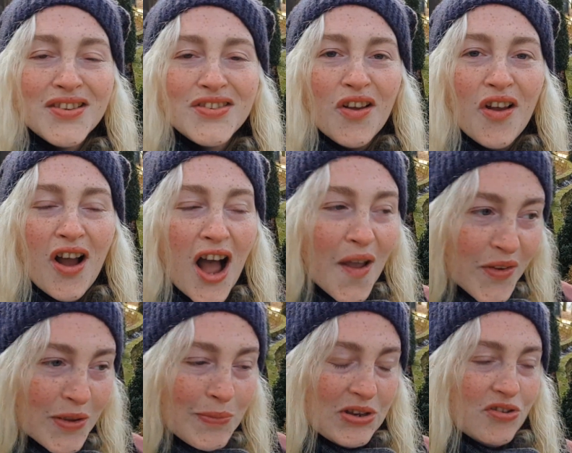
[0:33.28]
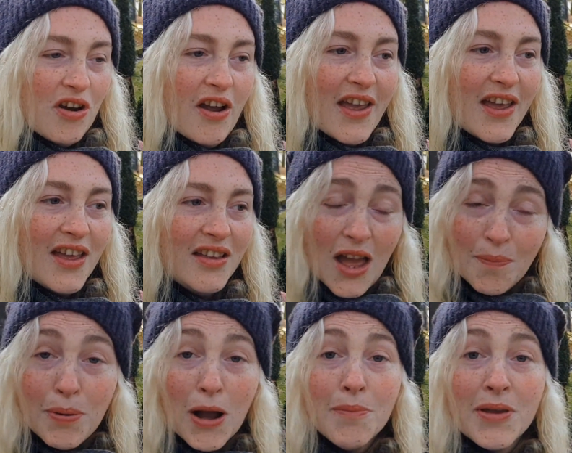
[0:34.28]
so I'm going to be trying a
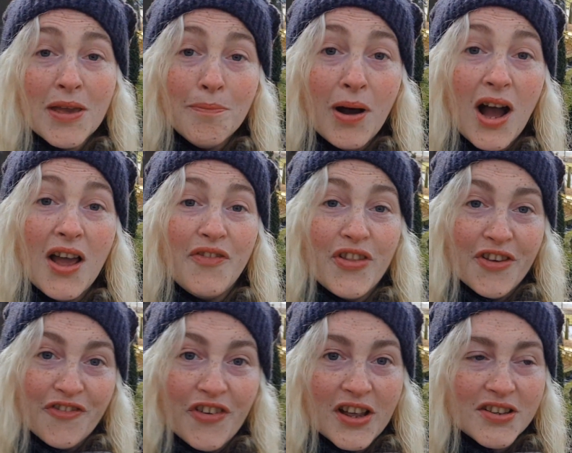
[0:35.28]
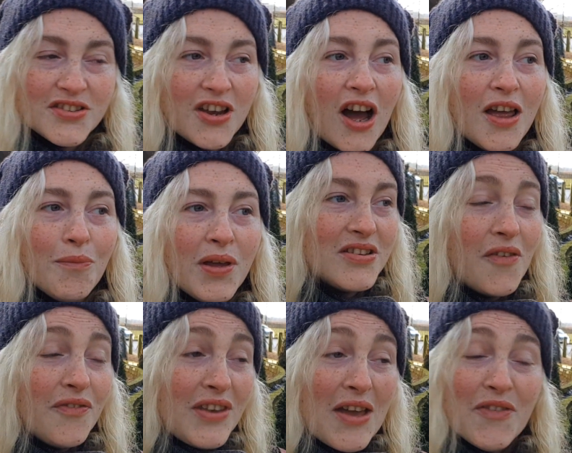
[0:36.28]
pumpkin pie for the first time. I've
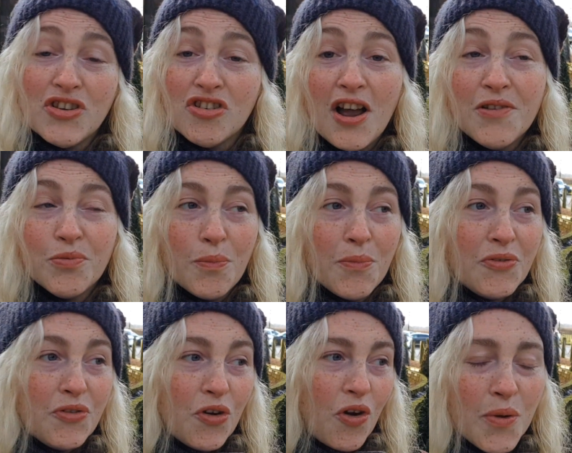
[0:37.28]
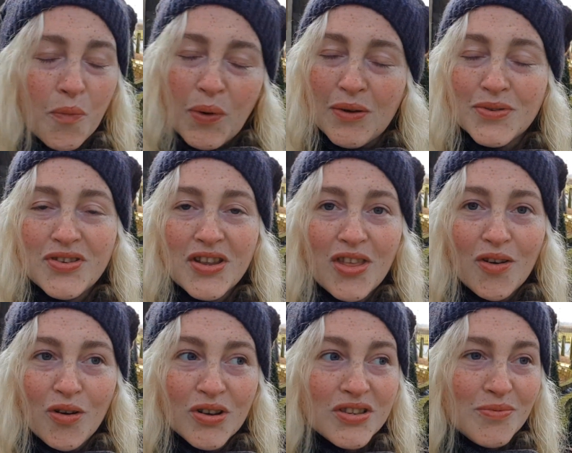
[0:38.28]
never tried one before. When I was doing the
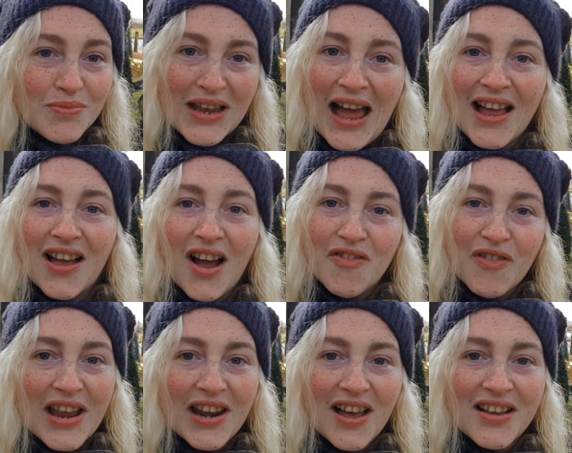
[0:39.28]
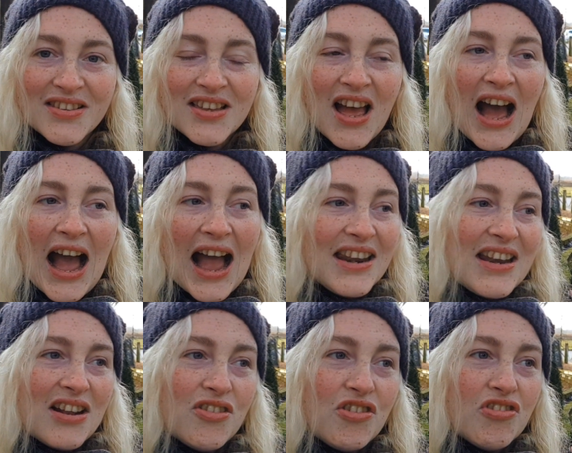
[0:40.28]
autumn tag, I realised I hadn't
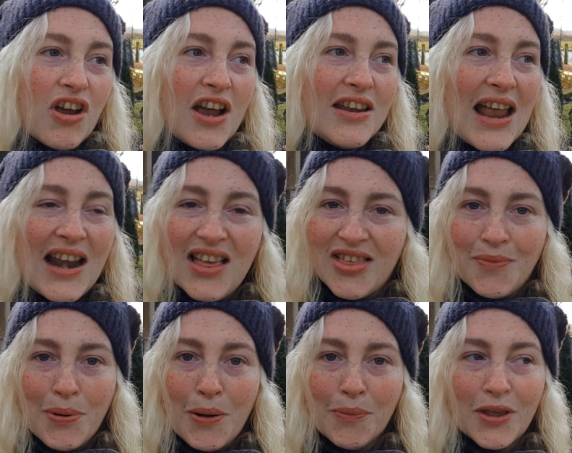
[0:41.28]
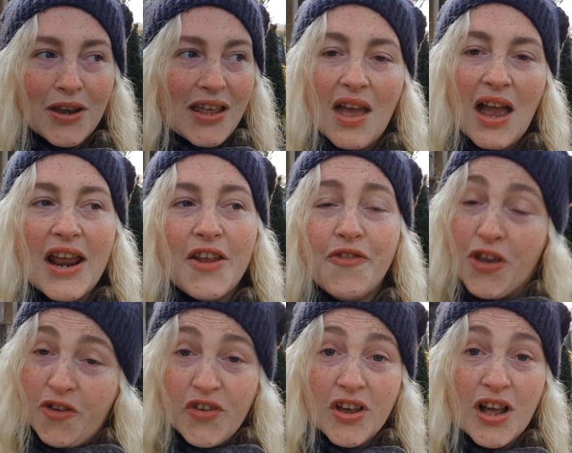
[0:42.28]
actually tried anything pumpkin-y. And a few
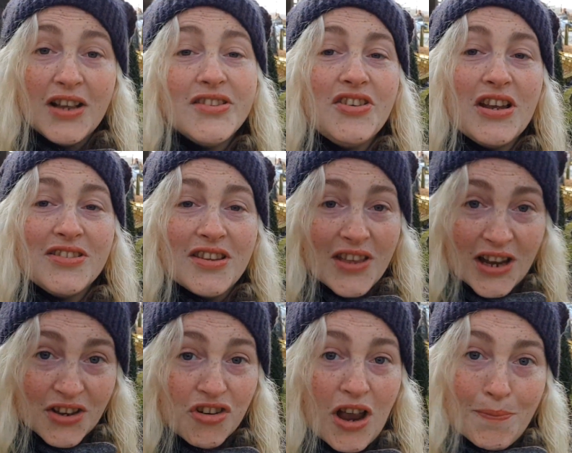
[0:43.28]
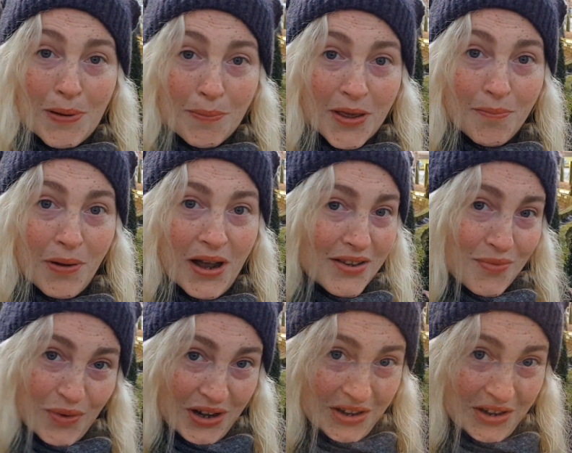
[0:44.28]
of you guys suggested that I try pumpkin pie, so I'm going to